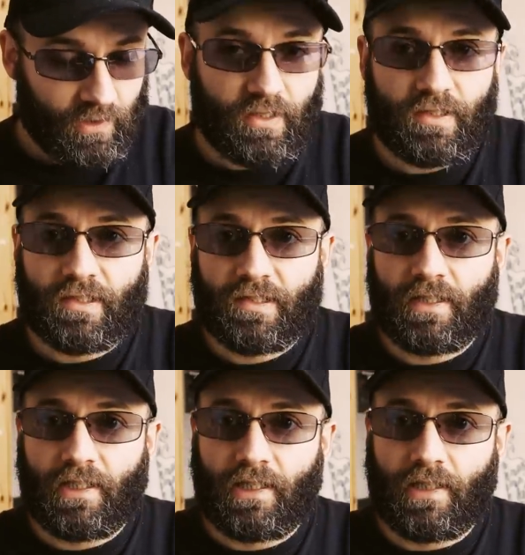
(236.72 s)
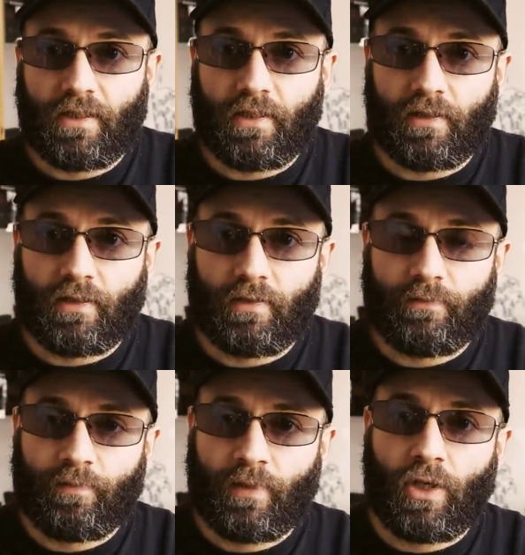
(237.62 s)
This is the
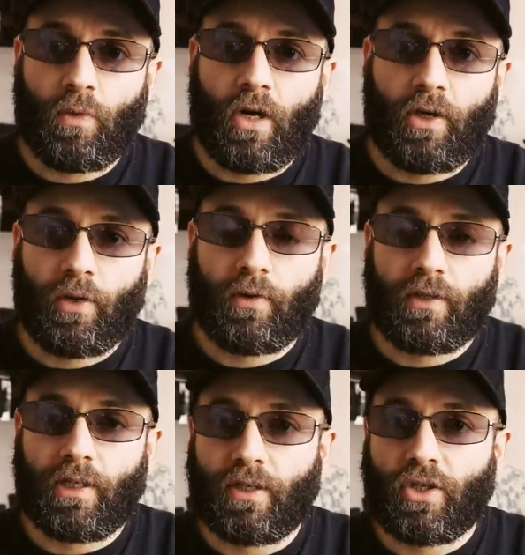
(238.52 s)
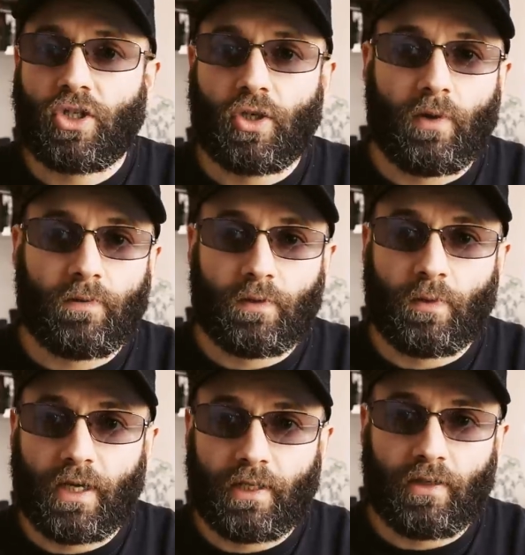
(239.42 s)
QR code that you gotta show
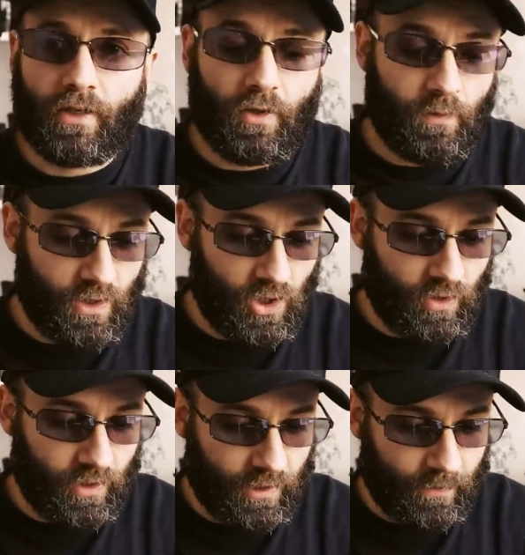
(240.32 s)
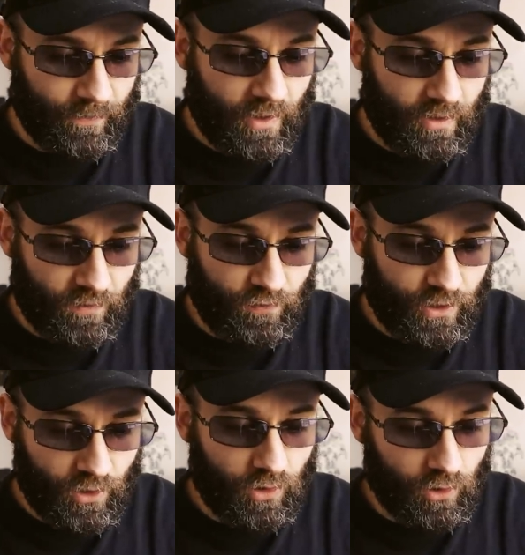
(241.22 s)
everywhere you go in China. The
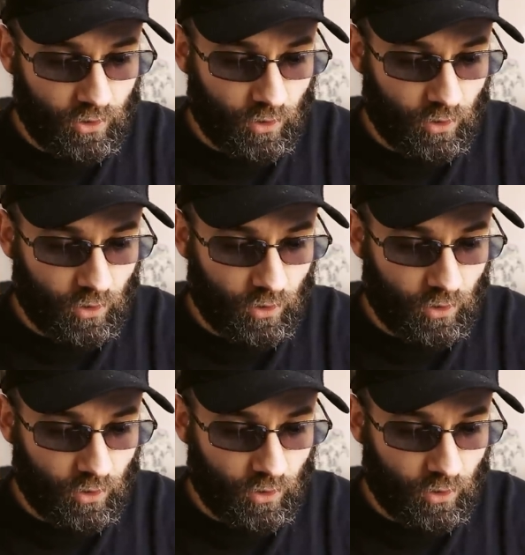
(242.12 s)
three color